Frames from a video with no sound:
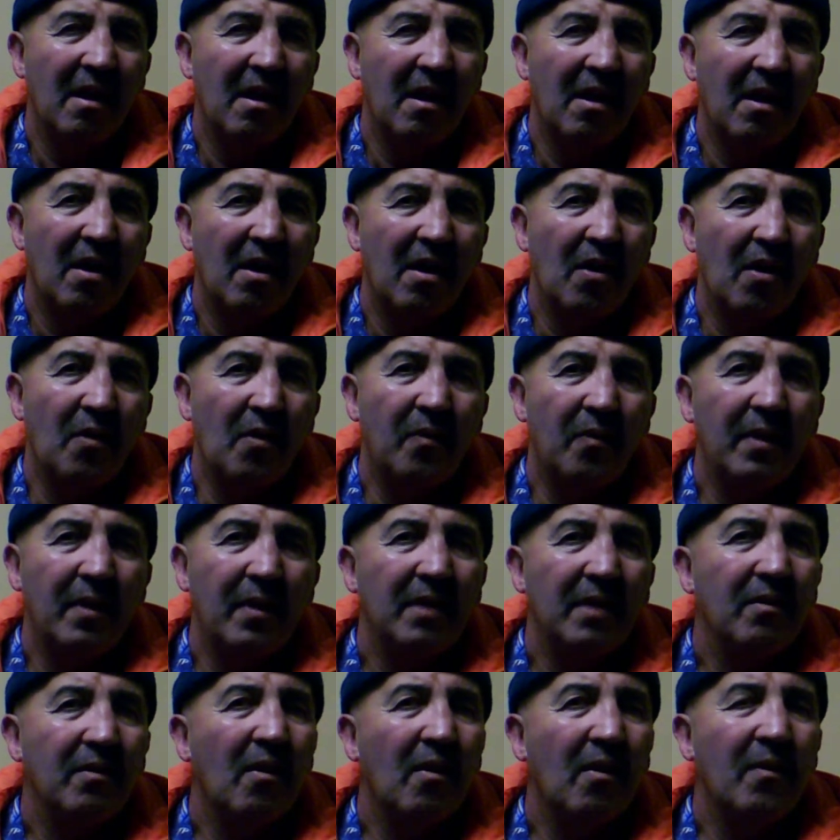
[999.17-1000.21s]
we'll
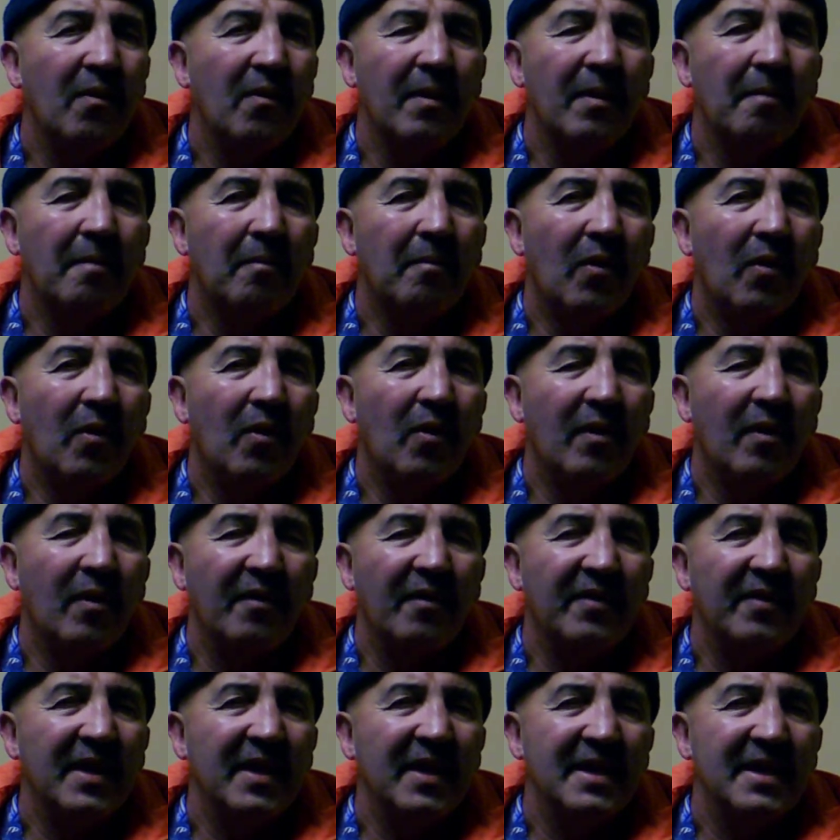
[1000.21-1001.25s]
go over more of
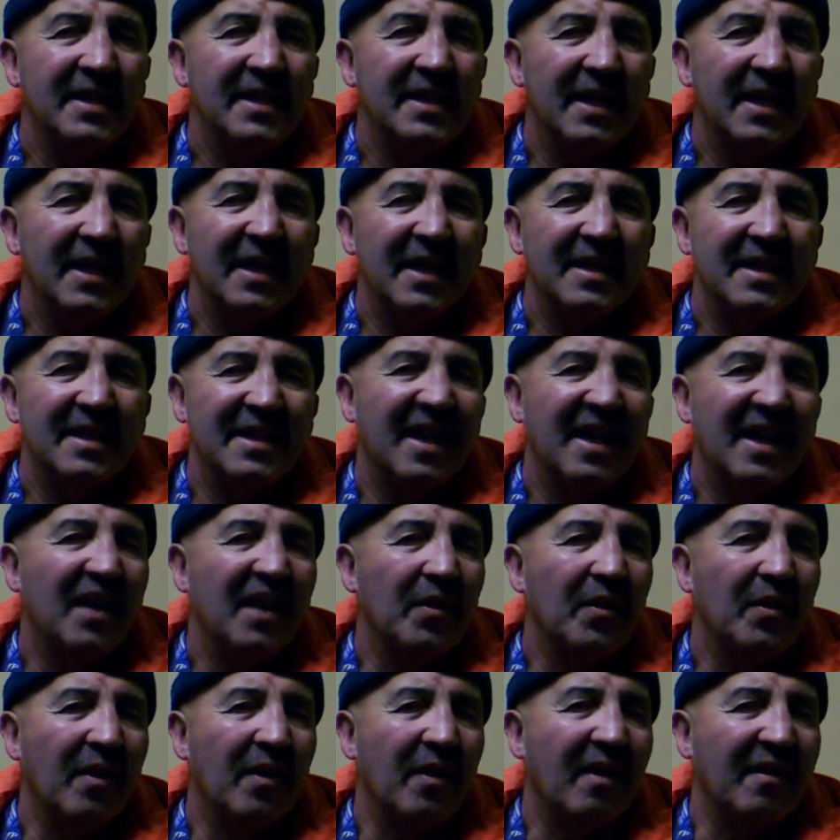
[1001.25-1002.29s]
these things later
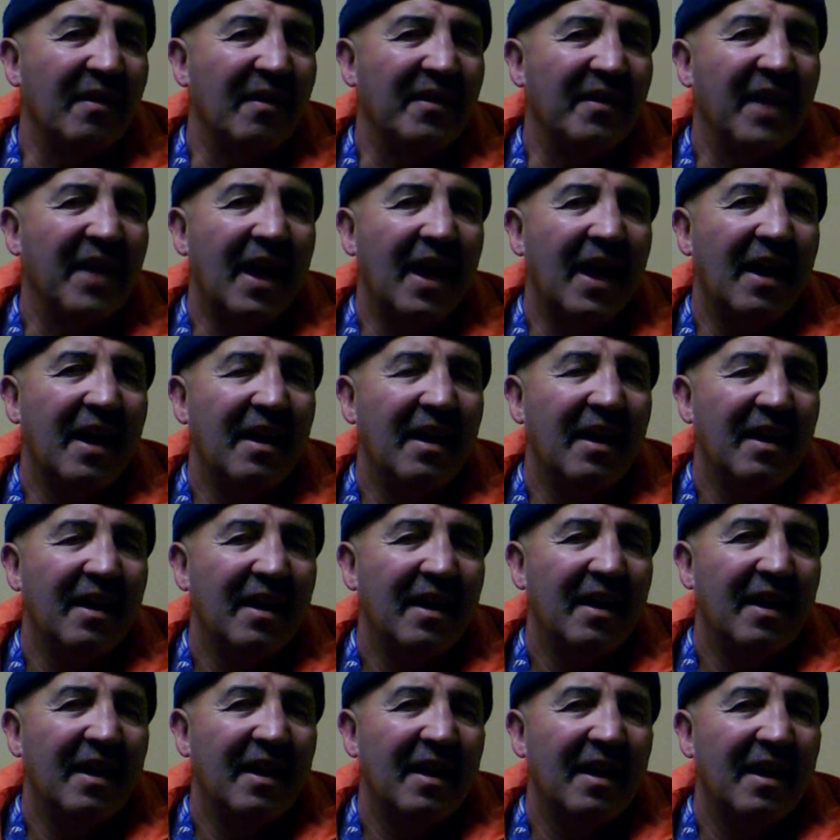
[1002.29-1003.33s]
on, okay?
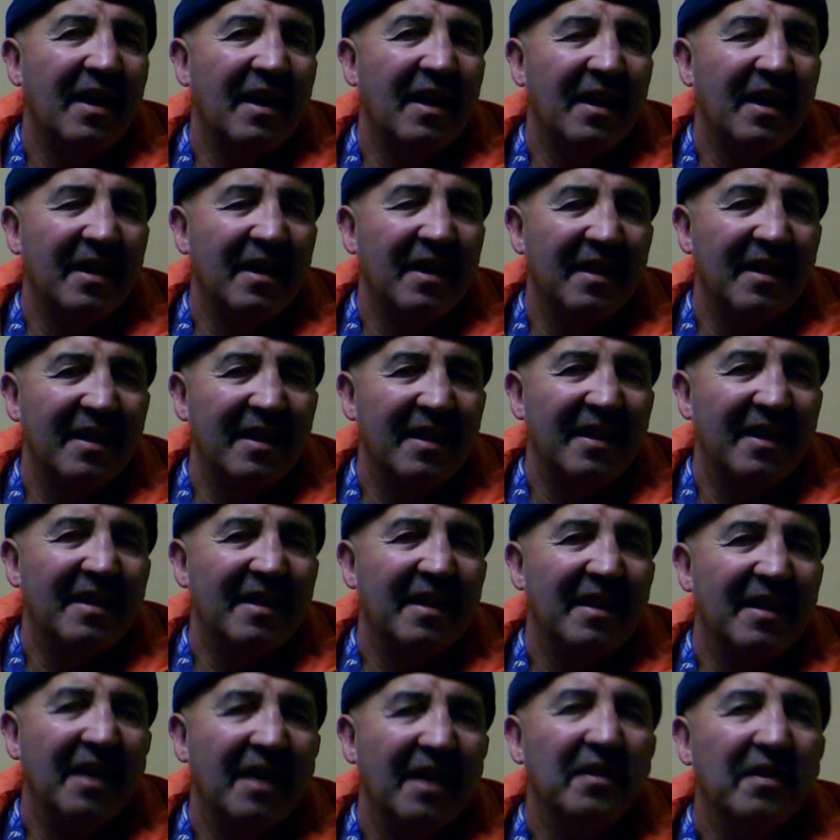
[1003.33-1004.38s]
And
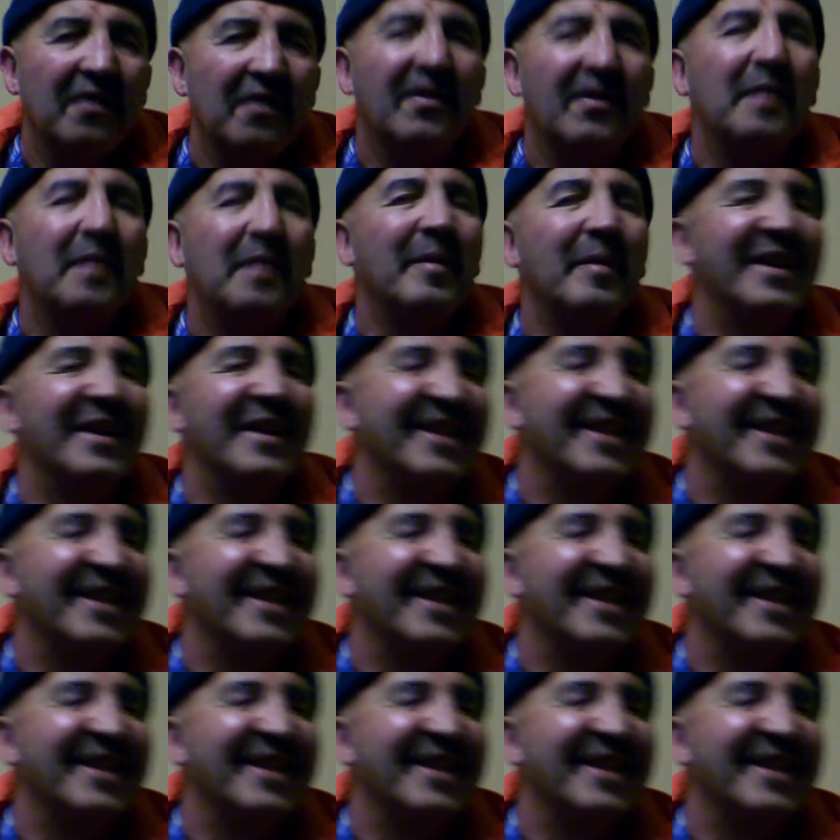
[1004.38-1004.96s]
thank you very much.